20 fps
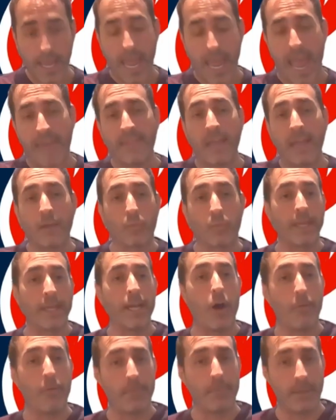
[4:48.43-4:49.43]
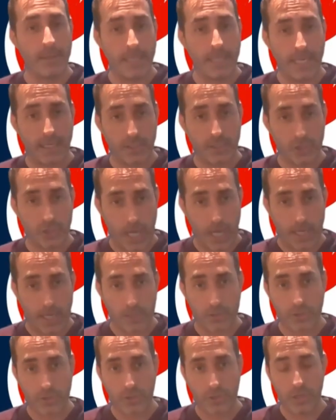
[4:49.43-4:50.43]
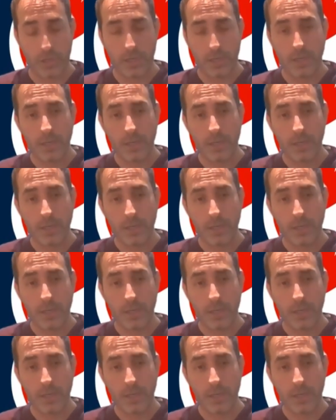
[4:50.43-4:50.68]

and they reopened the exchange.